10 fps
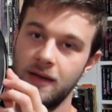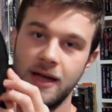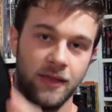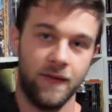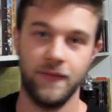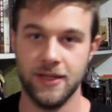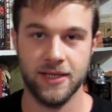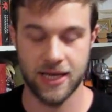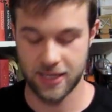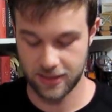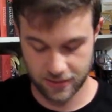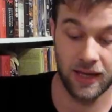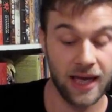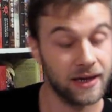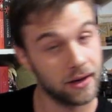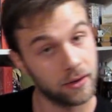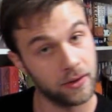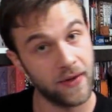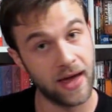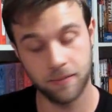I love this set. And not
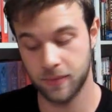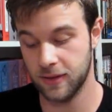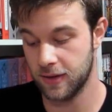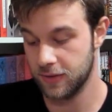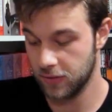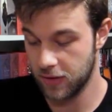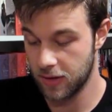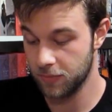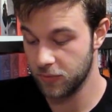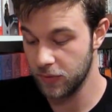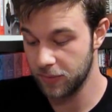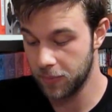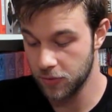only that, but it also comes with a